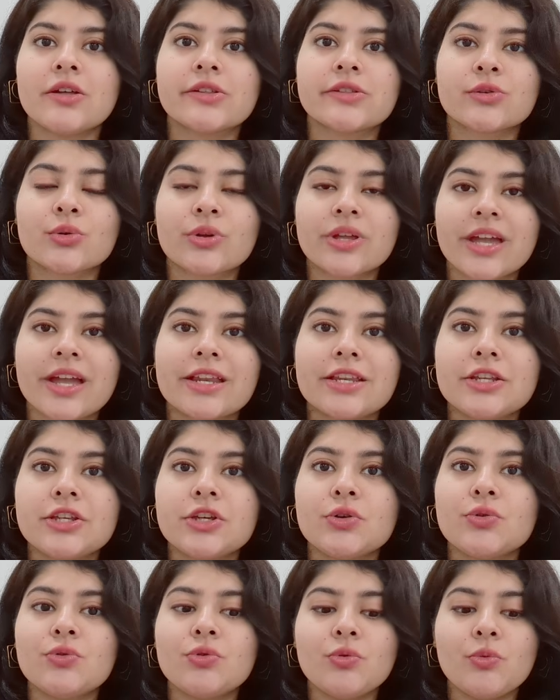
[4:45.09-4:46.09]
So can
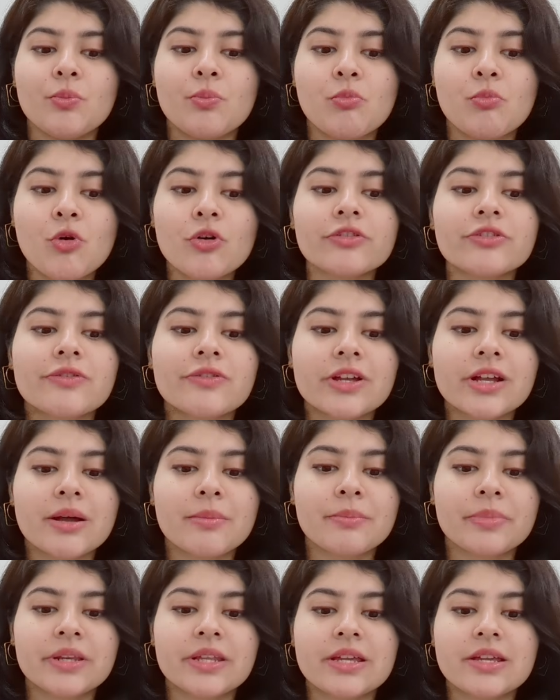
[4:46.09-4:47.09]
you, most of the
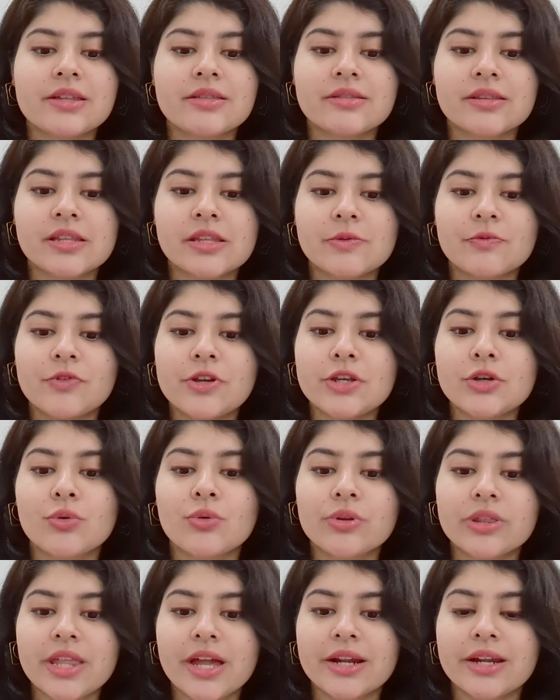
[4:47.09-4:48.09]
companies, we
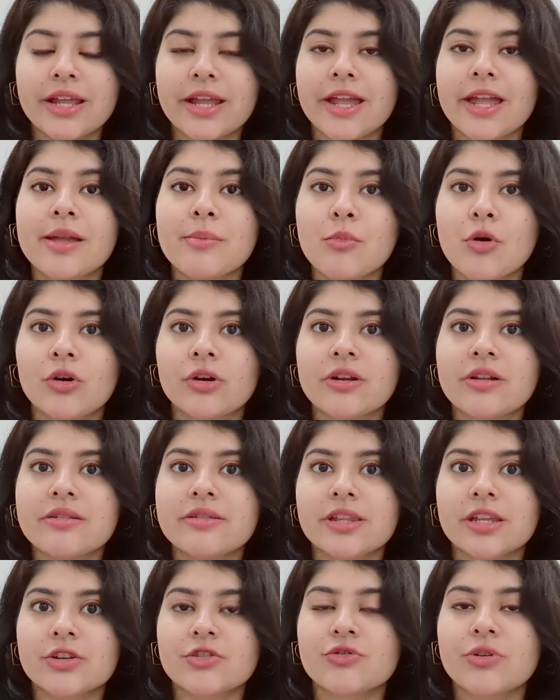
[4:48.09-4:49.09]
know that AI
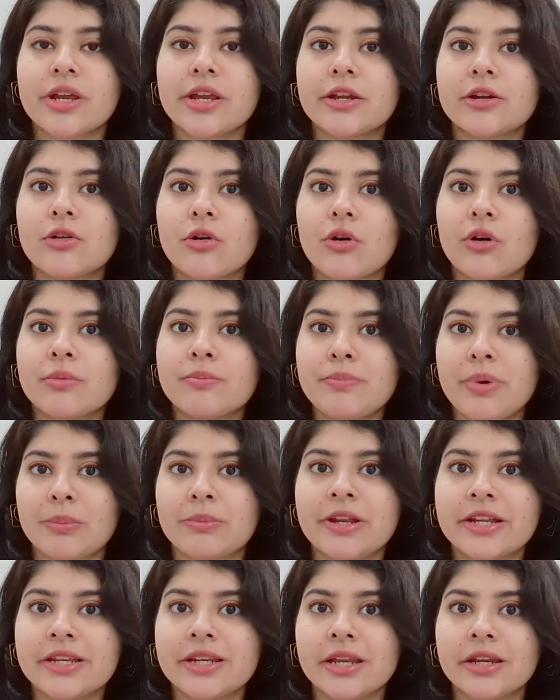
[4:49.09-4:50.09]
models are trained on
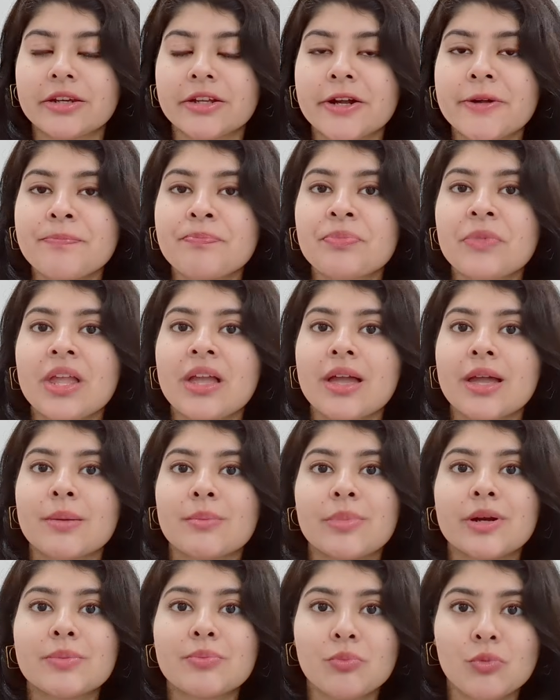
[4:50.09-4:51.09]
public data,
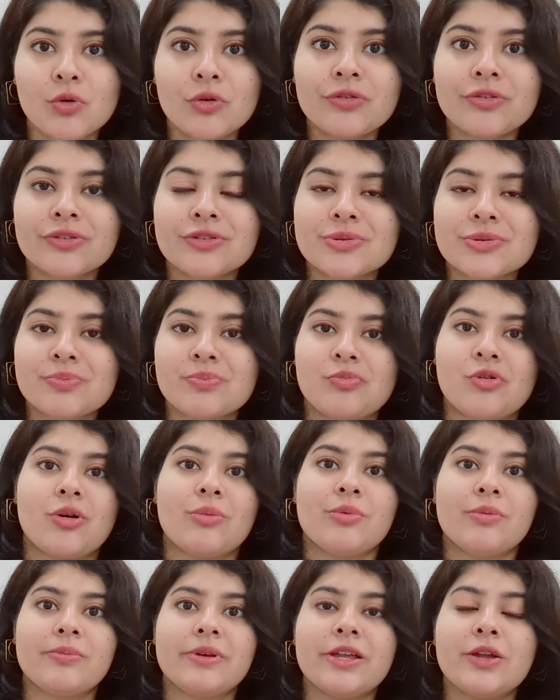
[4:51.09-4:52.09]
but most
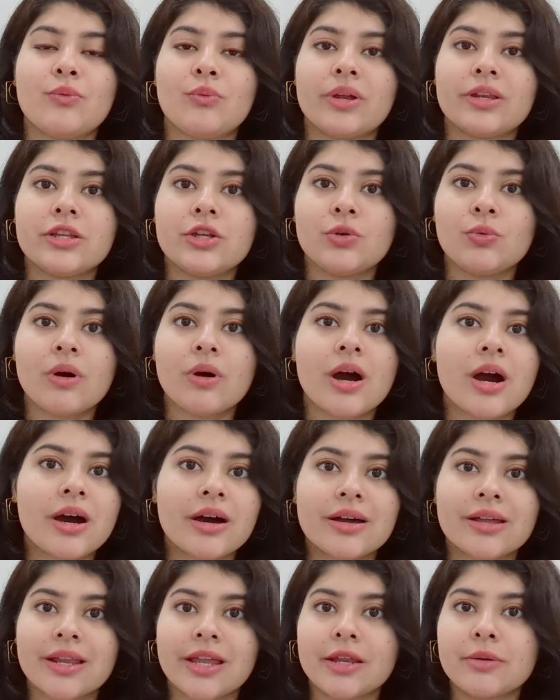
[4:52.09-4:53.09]
probably when you
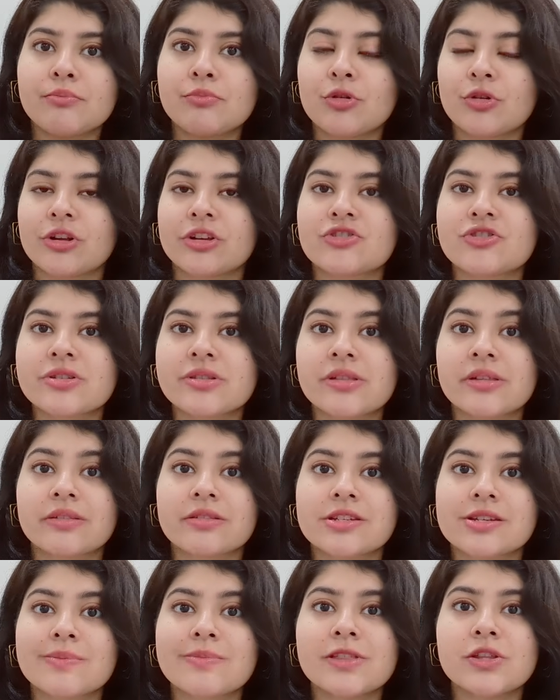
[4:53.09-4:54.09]
are in production
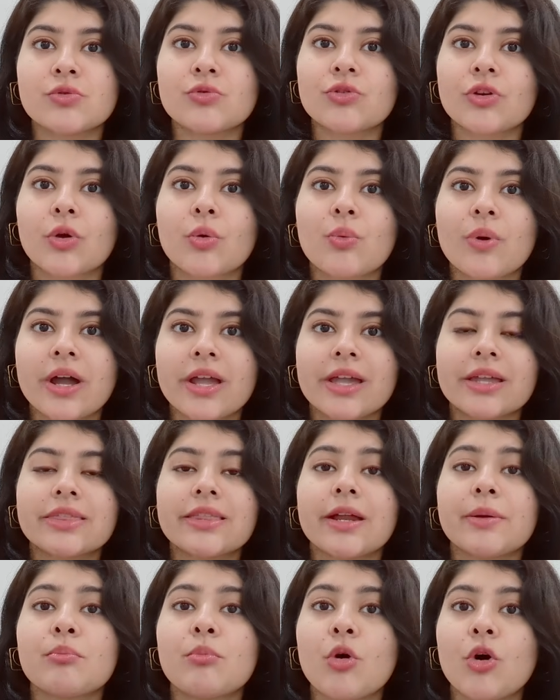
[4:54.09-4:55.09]
systems, you require
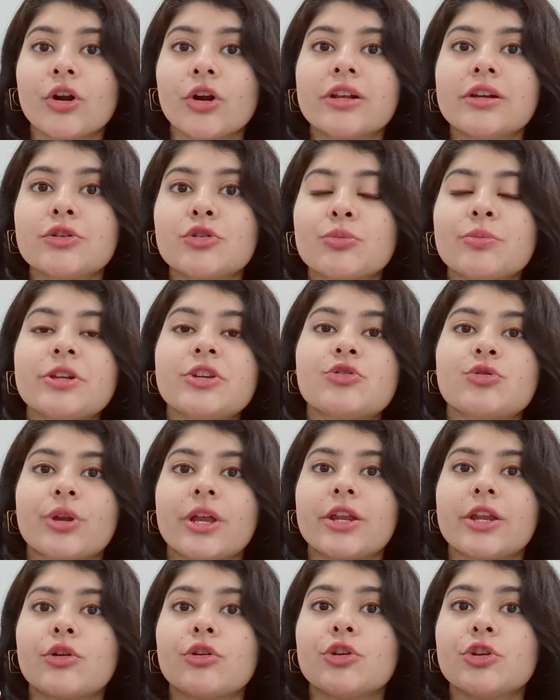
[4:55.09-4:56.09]
that model to be
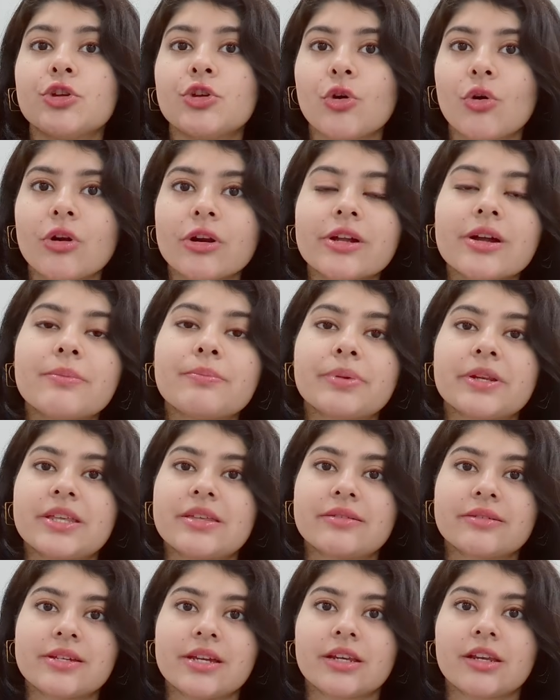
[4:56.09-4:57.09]
trained on your
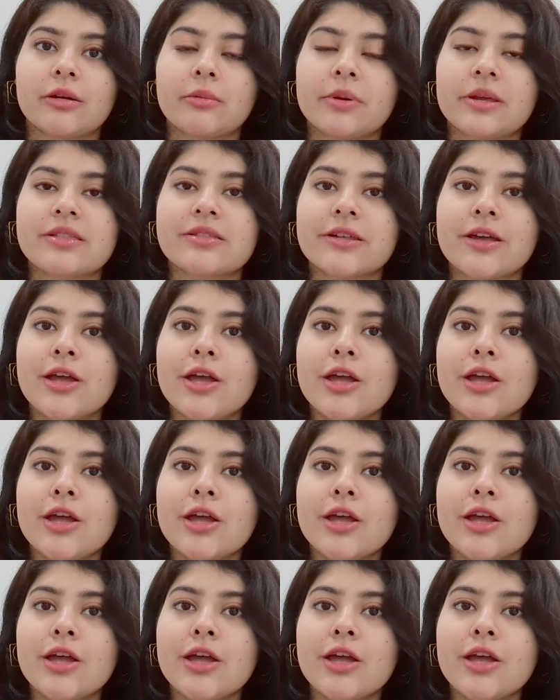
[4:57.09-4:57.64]
company's database.